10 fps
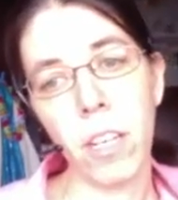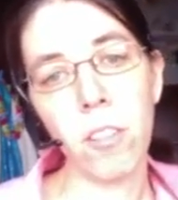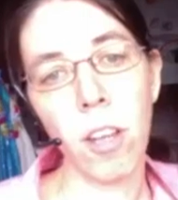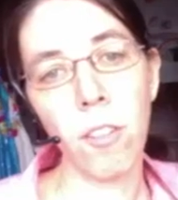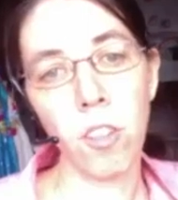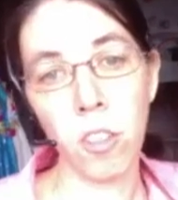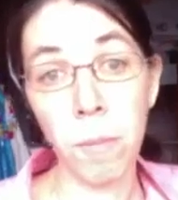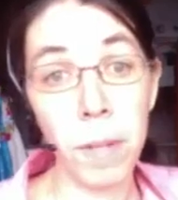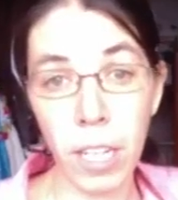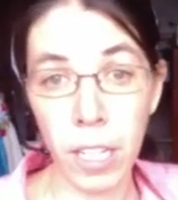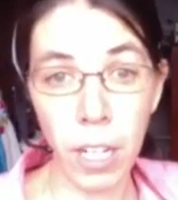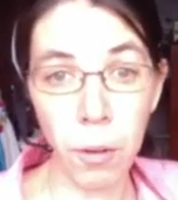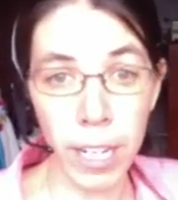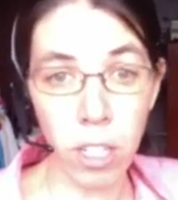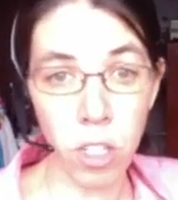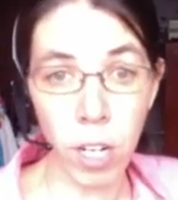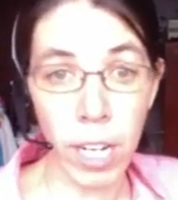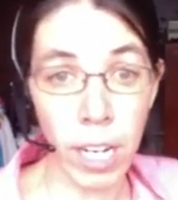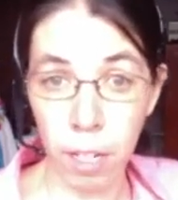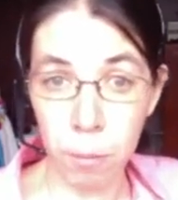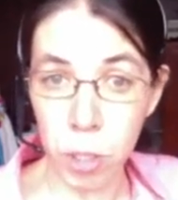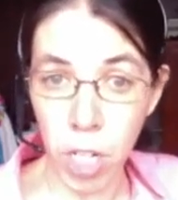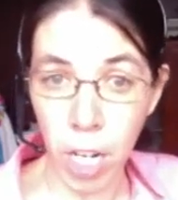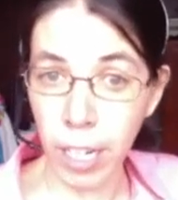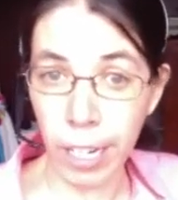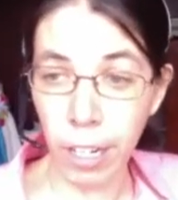Instead of just immediately going and training and projecting